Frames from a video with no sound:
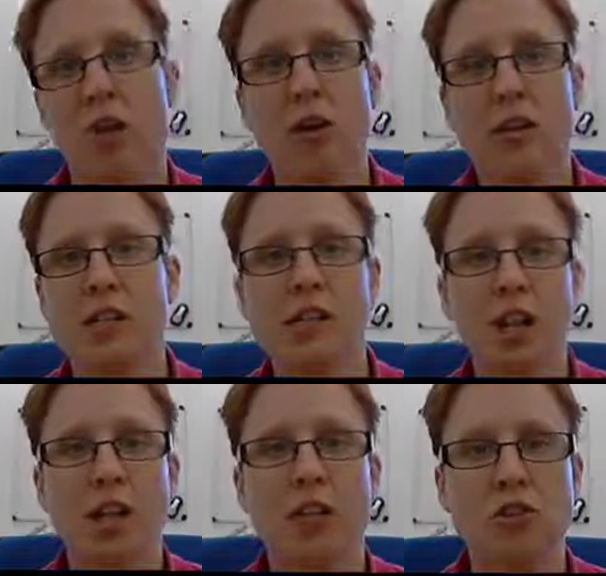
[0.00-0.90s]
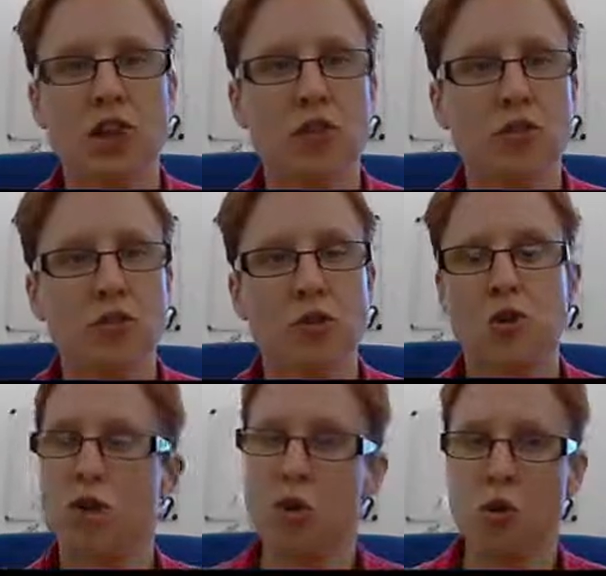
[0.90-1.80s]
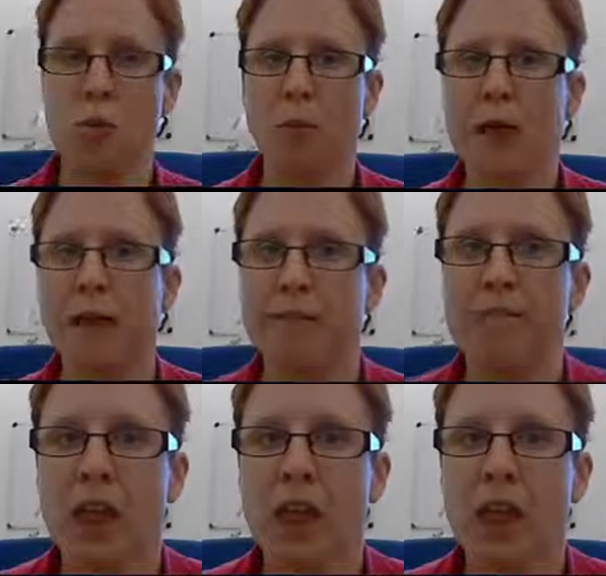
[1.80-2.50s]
you're actually selling yourself short, not me.